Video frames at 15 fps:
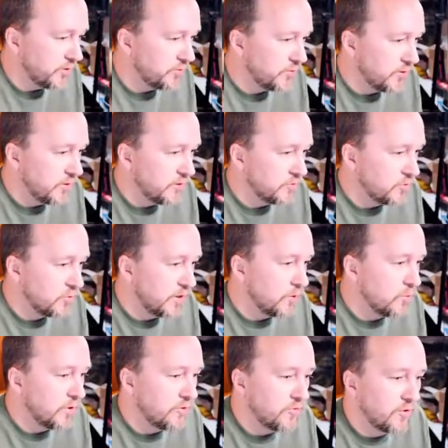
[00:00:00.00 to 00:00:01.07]
These gray
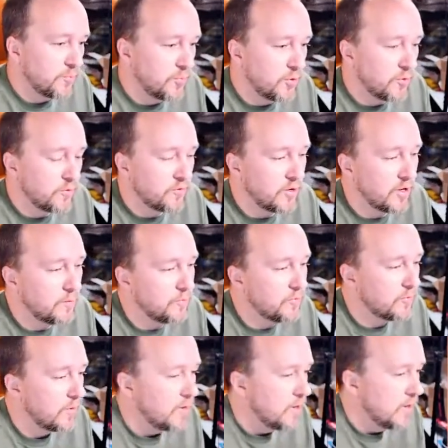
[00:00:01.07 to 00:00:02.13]
ones are
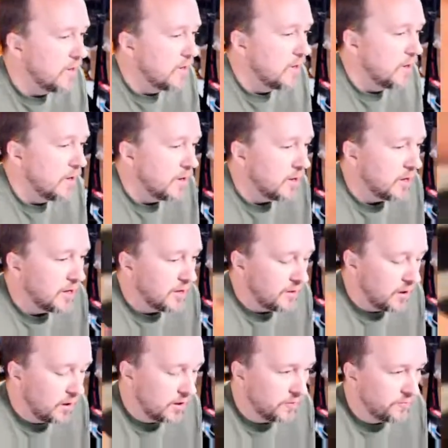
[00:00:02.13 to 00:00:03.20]
prototypes
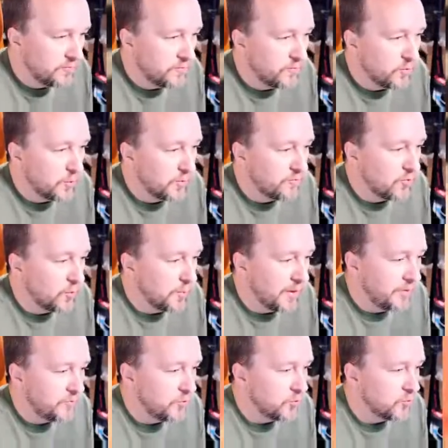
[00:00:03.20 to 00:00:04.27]
from a
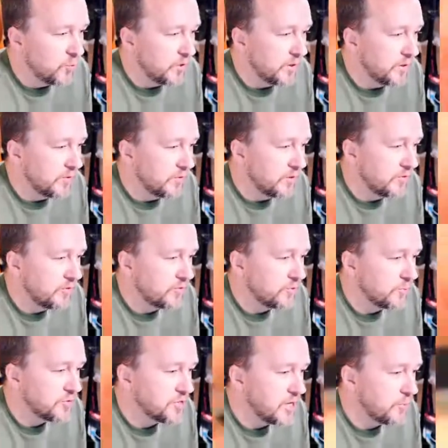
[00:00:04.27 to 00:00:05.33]
Formlabs Fuse 1. This is
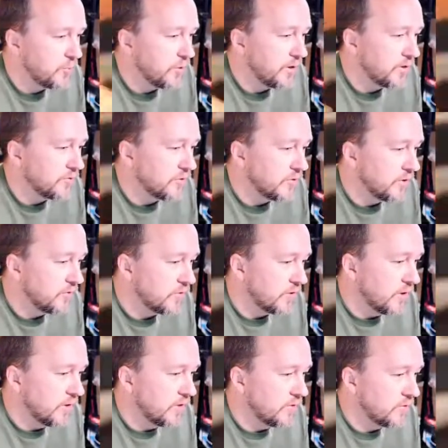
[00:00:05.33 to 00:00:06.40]
from Shapeways, and this
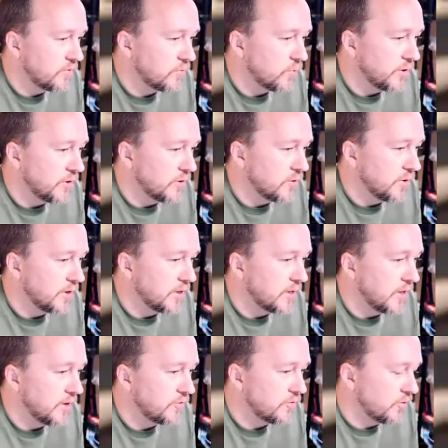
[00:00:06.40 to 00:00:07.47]
is what you're going to
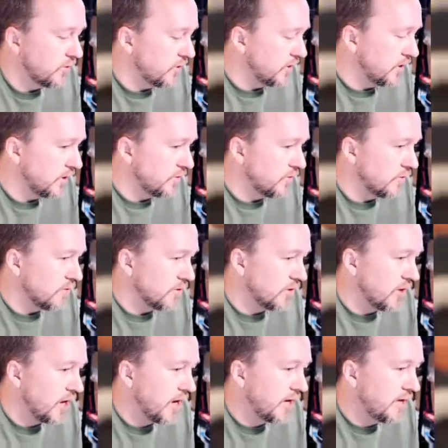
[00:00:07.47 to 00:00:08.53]
get. So you get the
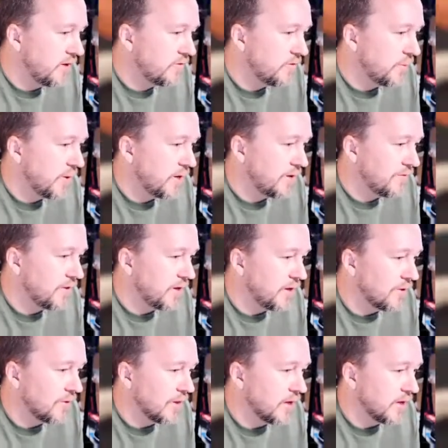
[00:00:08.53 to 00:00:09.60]
tiniest amount of
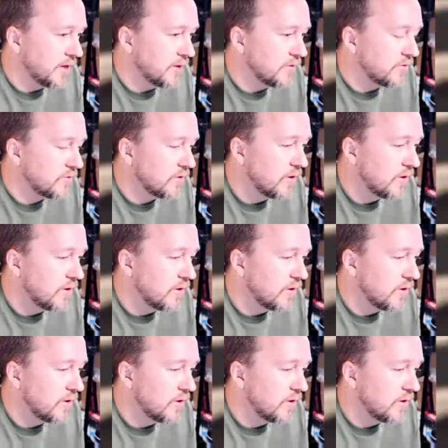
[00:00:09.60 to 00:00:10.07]
layer lines